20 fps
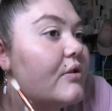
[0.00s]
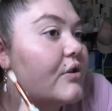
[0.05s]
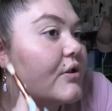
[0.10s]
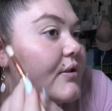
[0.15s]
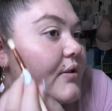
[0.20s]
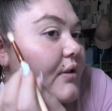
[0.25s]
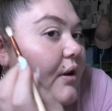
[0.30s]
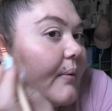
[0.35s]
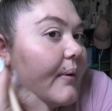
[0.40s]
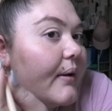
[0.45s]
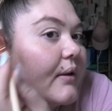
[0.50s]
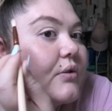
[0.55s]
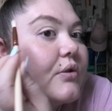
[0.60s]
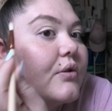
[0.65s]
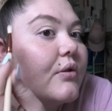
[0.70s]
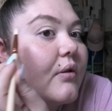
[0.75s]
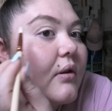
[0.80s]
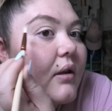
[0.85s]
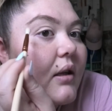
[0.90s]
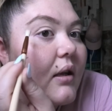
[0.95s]
Just going
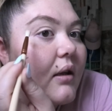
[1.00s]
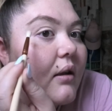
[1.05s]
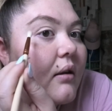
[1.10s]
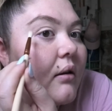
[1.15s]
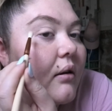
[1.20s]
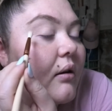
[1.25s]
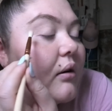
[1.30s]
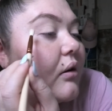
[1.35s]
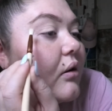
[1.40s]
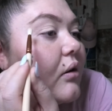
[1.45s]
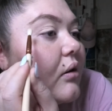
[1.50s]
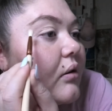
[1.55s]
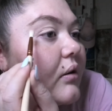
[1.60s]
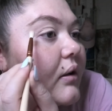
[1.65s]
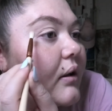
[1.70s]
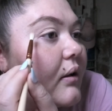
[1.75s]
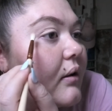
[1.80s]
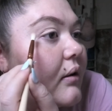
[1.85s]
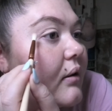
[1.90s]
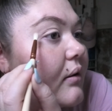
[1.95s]
to the
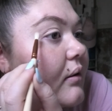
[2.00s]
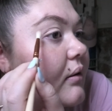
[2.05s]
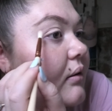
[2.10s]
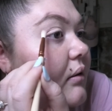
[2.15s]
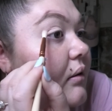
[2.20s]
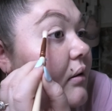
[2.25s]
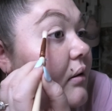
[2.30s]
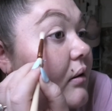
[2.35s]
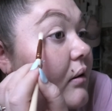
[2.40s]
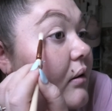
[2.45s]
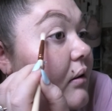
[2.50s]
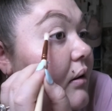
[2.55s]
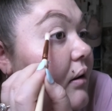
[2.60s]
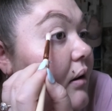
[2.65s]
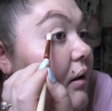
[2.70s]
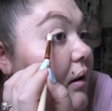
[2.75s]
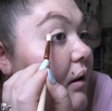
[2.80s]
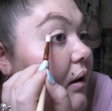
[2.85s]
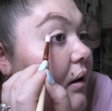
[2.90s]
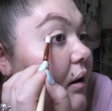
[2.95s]
corner
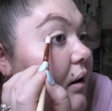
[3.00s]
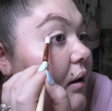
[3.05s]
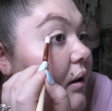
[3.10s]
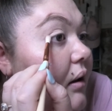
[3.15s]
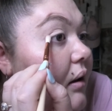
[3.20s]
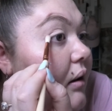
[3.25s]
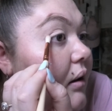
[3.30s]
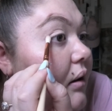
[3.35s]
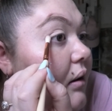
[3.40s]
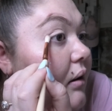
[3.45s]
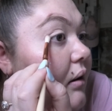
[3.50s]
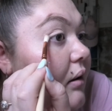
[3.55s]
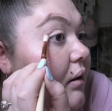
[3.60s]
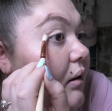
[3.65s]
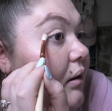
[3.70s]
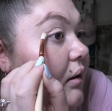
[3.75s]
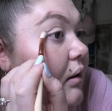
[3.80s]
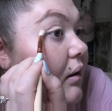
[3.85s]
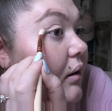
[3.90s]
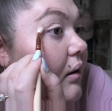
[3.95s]
and
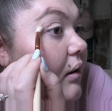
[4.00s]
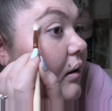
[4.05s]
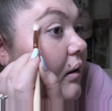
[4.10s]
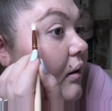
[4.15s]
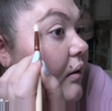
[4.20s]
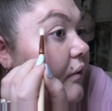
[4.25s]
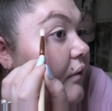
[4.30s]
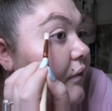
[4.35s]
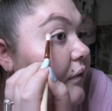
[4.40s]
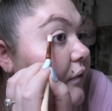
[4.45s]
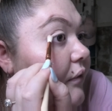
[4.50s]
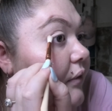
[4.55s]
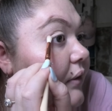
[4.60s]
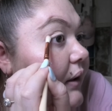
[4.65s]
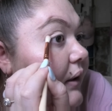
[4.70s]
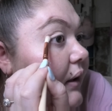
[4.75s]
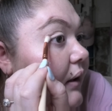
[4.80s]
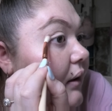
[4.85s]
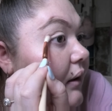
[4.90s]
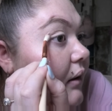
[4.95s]

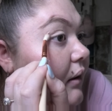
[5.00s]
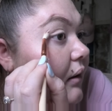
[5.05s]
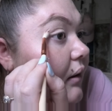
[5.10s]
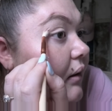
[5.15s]
flicking